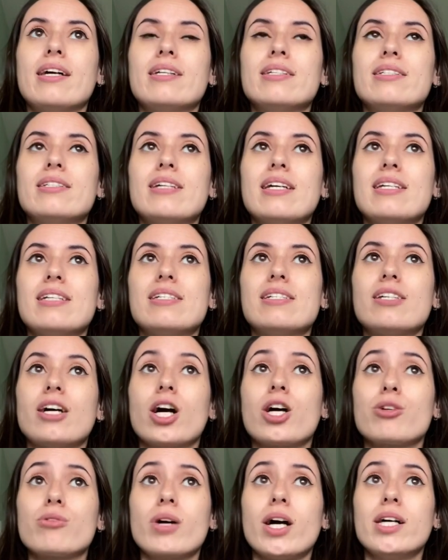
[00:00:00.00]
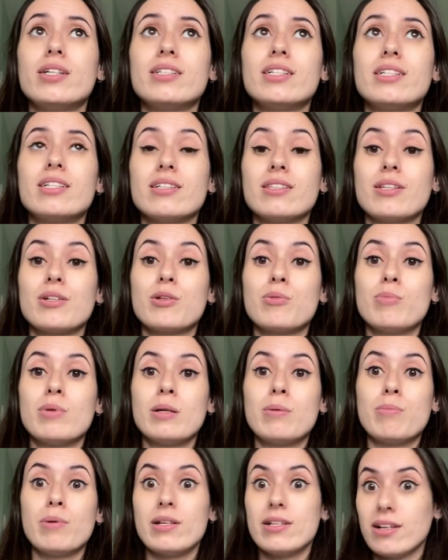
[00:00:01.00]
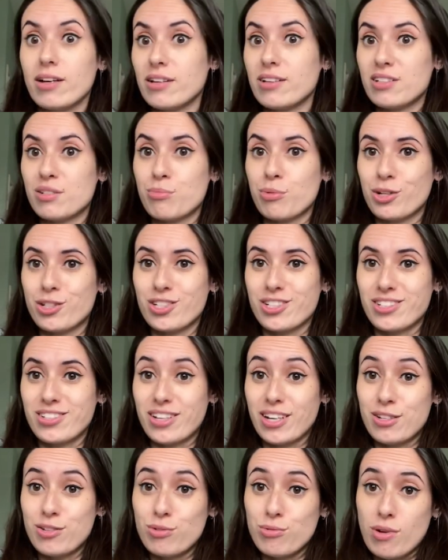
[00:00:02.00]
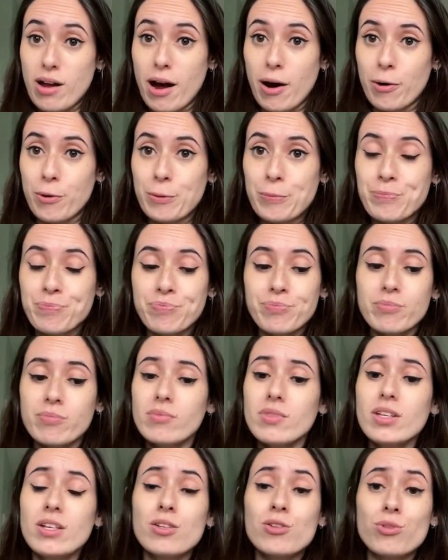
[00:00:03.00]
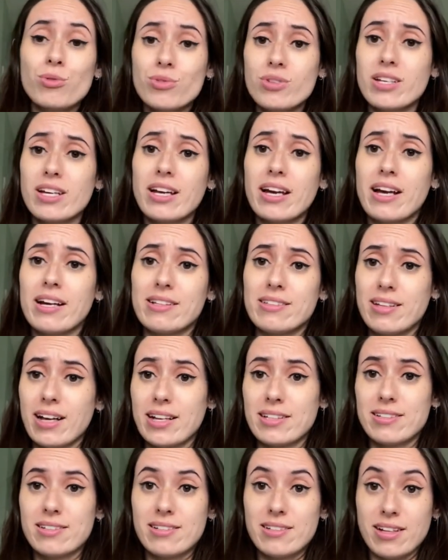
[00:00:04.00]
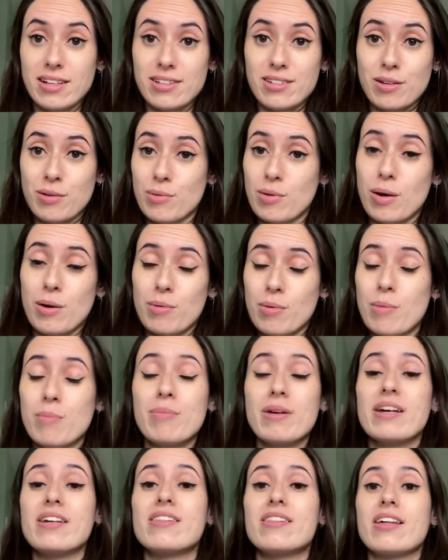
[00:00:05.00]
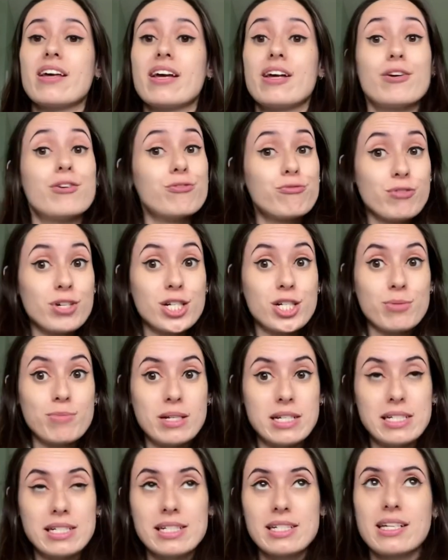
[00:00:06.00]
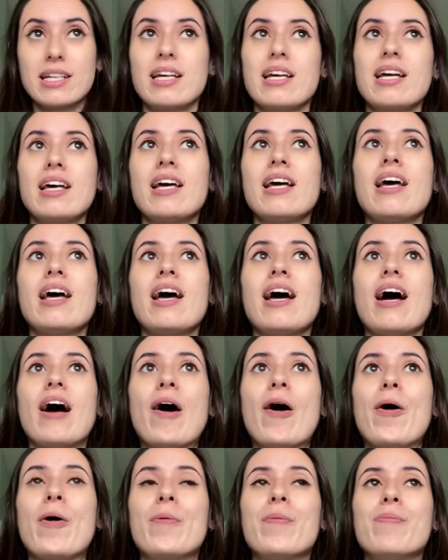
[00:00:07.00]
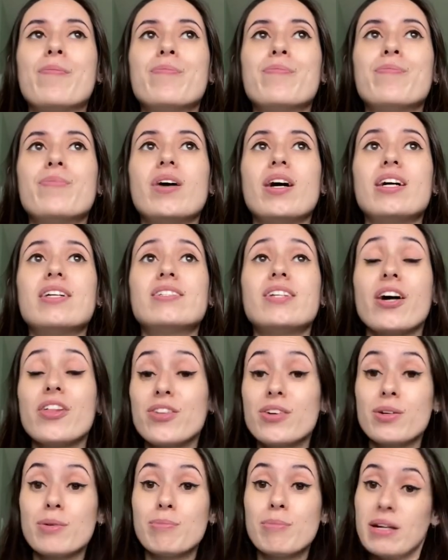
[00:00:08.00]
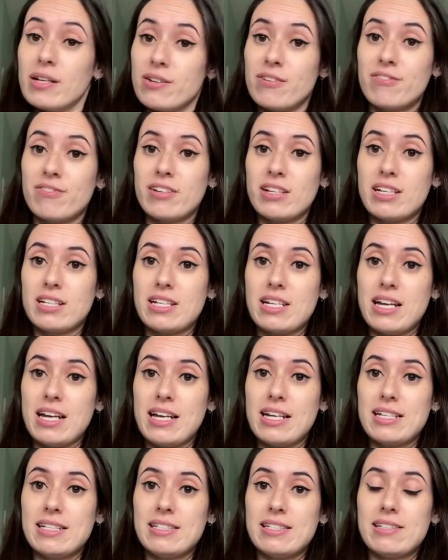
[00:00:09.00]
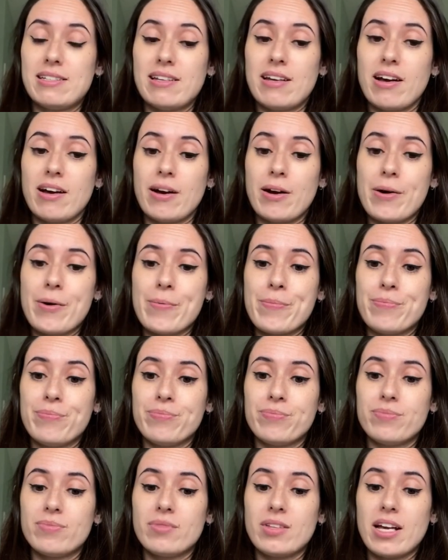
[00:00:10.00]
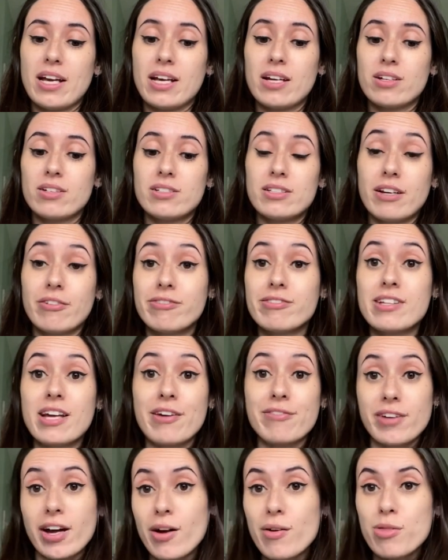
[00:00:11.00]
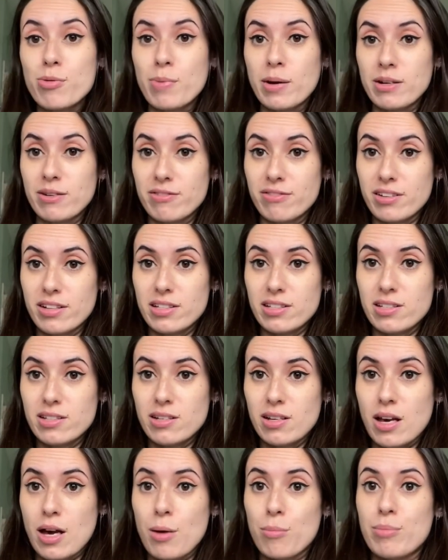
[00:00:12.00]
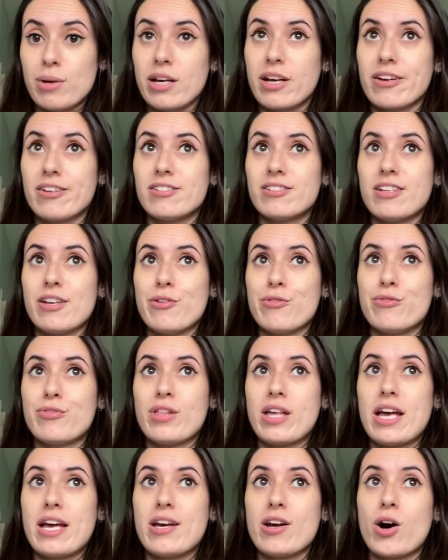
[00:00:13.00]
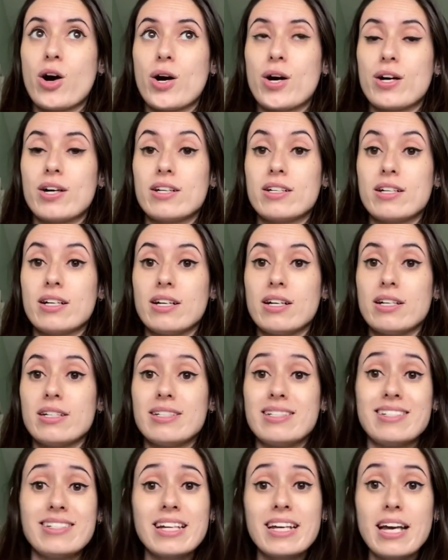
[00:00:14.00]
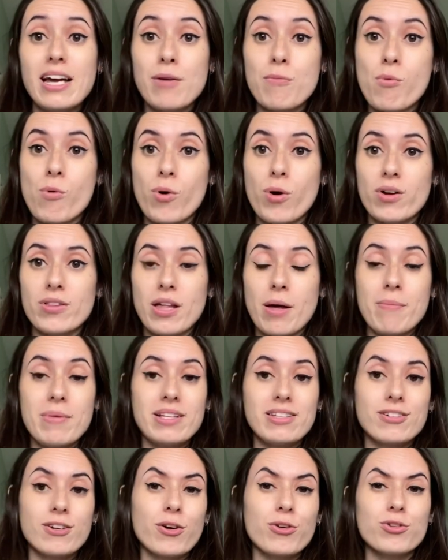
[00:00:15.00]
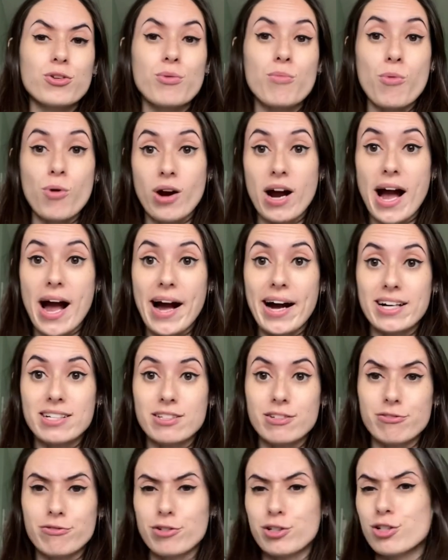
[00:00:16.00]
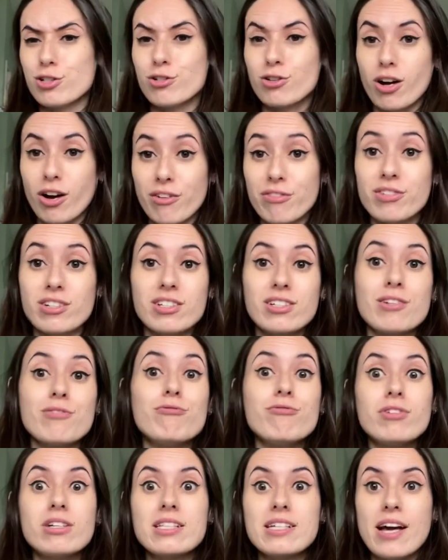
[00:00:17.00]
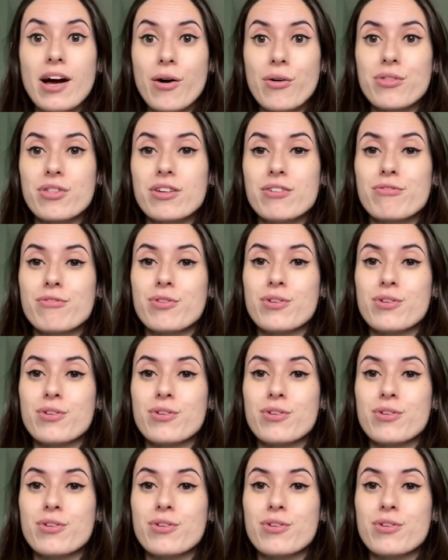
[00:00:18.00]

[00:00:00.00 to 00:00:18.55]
they dug around it a little bit, but not as much as they do now. So digging, that's that's a, a big thing. Enrichment. Um, another benefit is um, it could definitely have health benefits because if they are uh, digging more, that means they're also more active, which is obviously really healthy for their